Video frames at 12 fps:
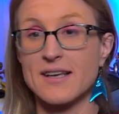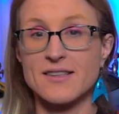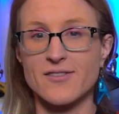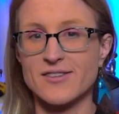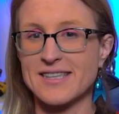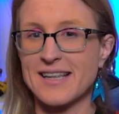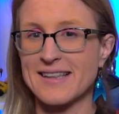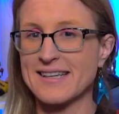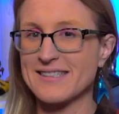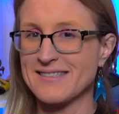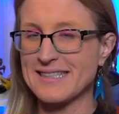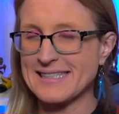I like that there's that
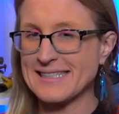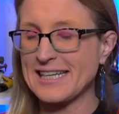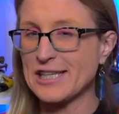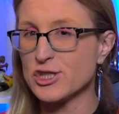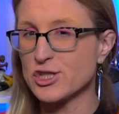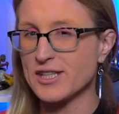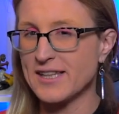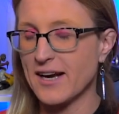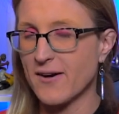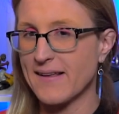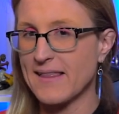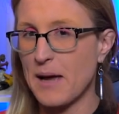little, like, tension
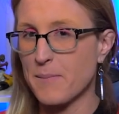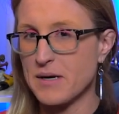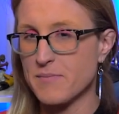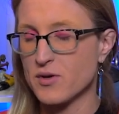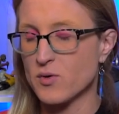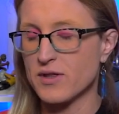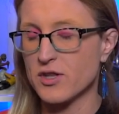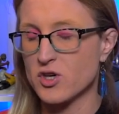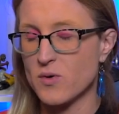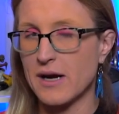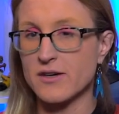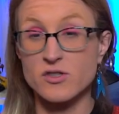there in that beat between the
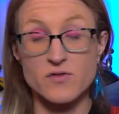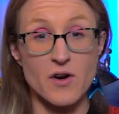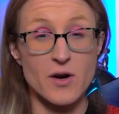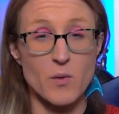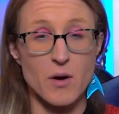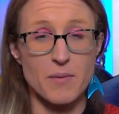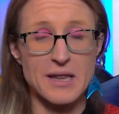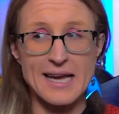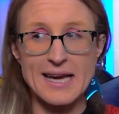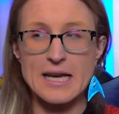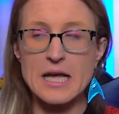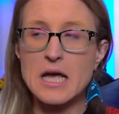two actors. Very well
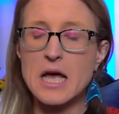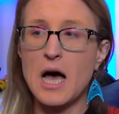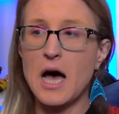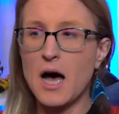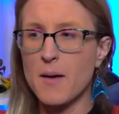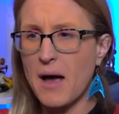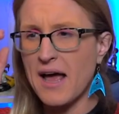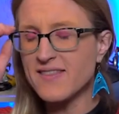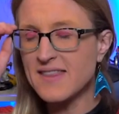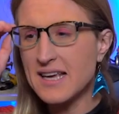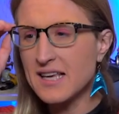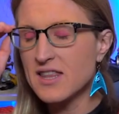played. I
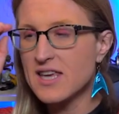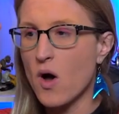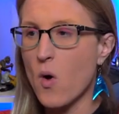think the